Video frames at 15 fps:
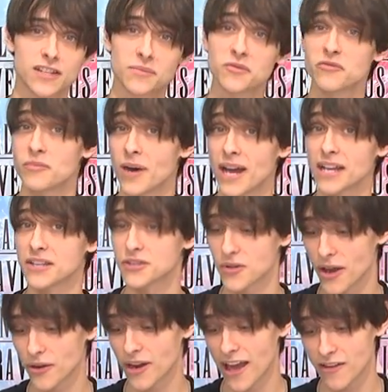some of mine, so
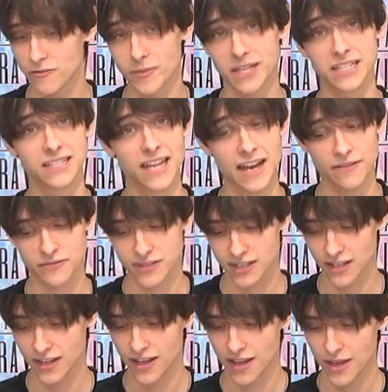I don't have many left.
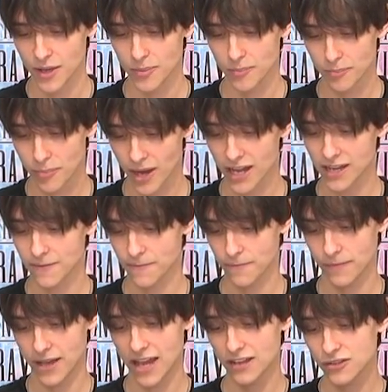But
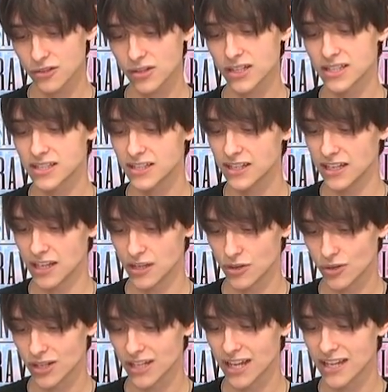as you can see,
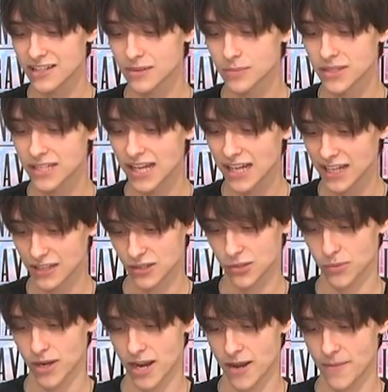you can get some
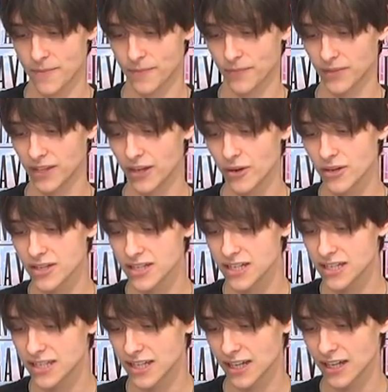tickets, right?
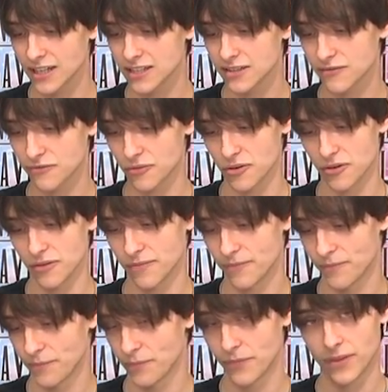Guaranteed tickets for
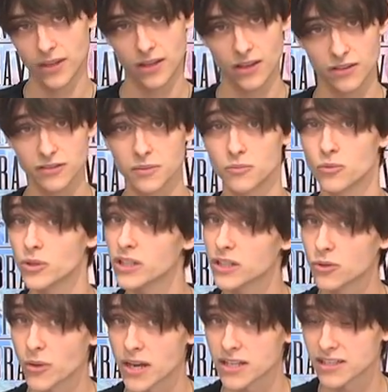some really
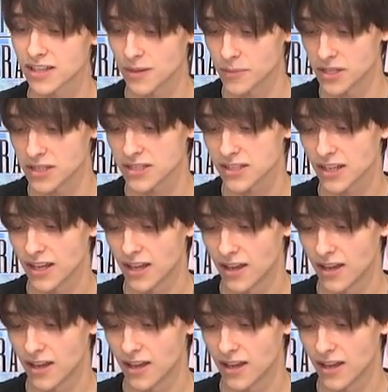great summons.